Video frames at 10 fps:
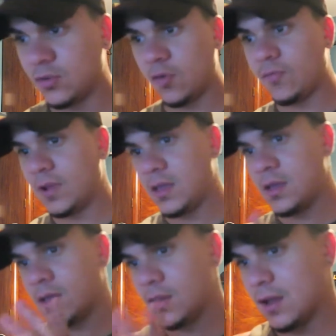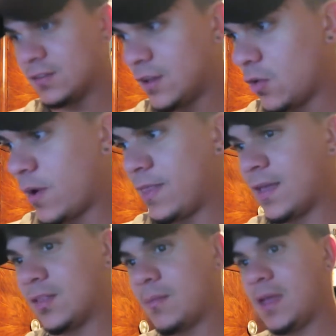hopefully you guys take away
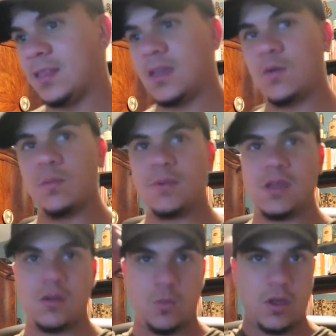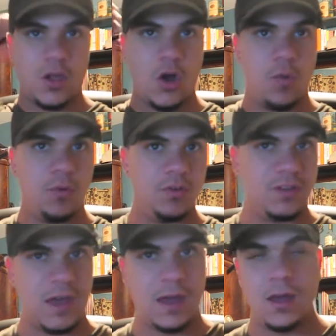that the main thing would be where your elbow's
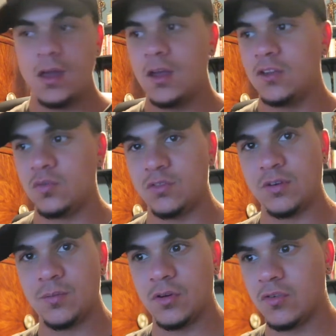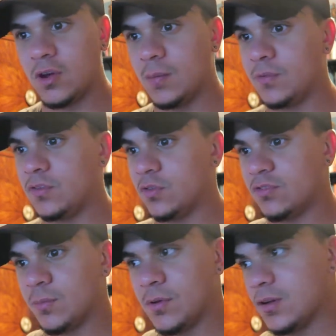at. Switch up your grip,
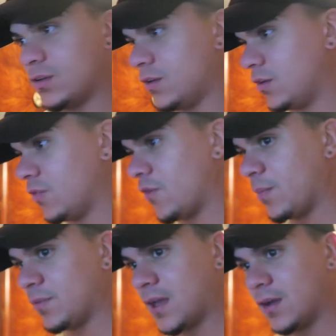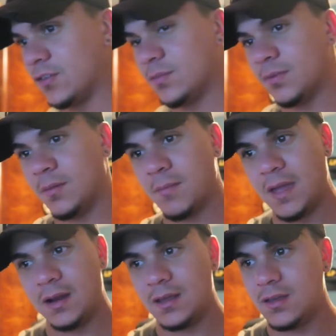switch up your, you know, your rep counts, but
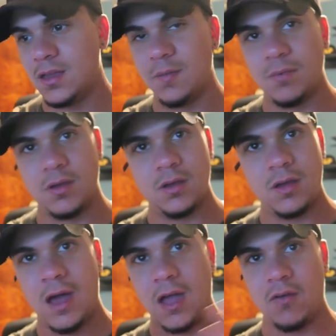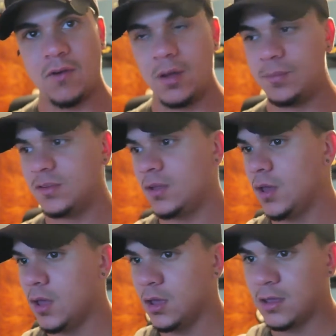mainly keep it higher reps.
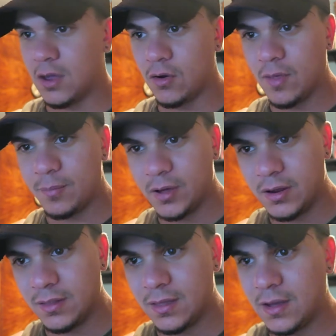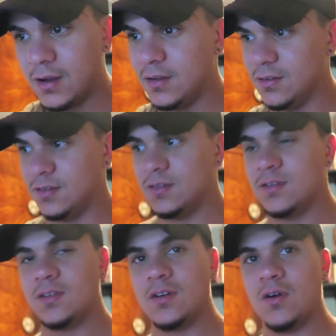Get all that blood in there and just
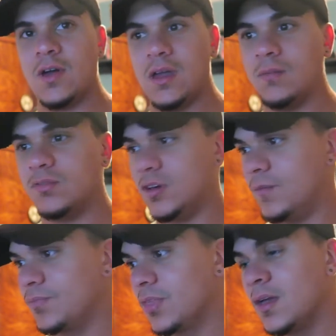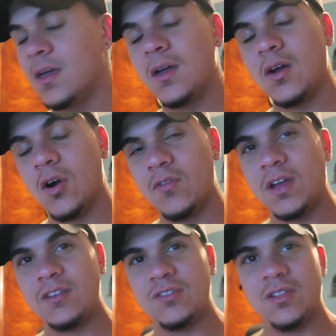go ham. So hope you
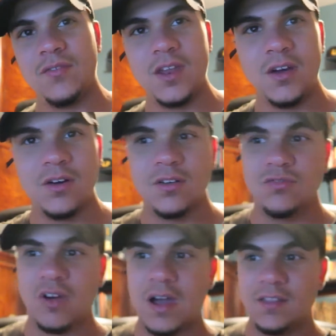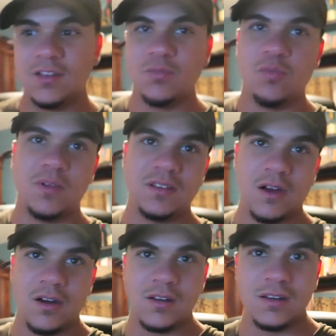guys enjoyed the video. Try these movements
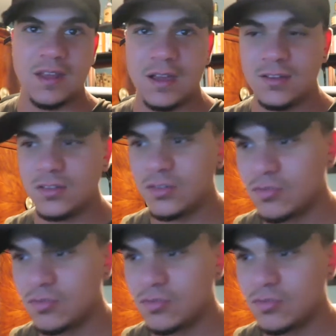out on your next